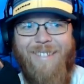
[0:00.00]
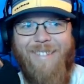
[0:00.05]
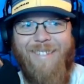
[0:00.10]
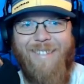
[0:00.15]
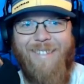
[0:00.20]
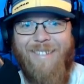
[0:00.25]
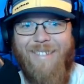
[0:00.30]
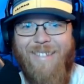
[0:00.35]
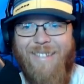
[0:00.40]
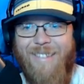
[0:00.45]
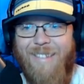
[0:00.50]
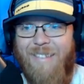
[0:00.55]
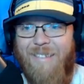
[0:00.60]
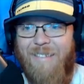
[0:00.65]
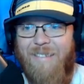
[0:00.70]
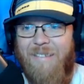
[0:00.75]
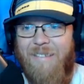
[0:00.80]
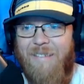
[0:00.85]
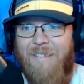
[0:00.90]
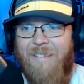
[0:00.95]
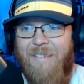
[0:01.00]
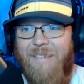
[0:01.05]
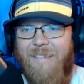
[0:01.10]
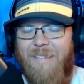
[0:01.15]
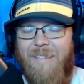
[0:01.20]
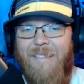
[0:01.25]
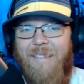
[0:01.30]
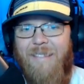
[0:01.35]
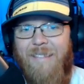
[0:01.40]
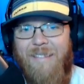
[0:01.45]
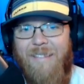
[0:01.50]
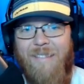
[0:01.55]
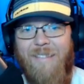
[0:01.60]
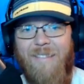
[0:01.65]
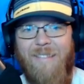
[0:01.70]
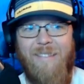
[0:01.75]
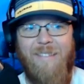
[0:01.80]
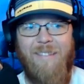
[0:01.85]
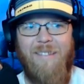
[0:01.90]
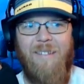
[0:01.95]

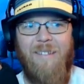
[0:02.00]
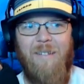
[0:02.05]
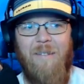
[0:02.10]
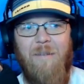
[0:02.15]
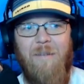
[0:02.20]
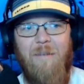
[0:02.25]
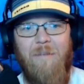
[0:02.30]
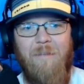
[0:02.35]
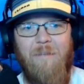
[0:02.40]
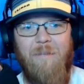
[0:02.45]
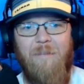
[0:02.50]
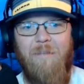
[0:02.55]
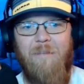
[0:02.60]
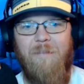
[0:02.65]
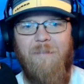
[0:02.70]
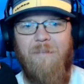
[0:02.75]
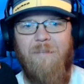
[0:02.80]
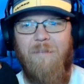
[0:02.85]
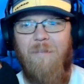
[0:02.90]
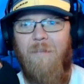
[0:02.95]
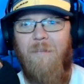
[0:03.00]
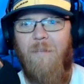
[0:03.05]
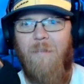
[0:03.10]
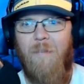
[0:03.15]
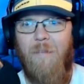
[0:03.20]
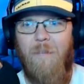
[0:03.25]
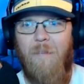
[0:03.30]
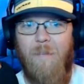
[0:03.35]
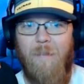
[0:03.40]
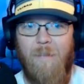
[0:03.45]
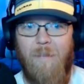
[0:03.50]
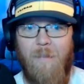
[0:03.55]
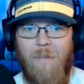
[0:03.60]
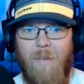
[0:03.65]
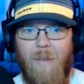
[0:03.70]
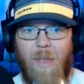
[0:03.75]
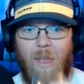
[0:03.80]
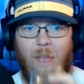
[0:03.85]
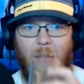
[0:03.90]
No words are spoken by the person on screen.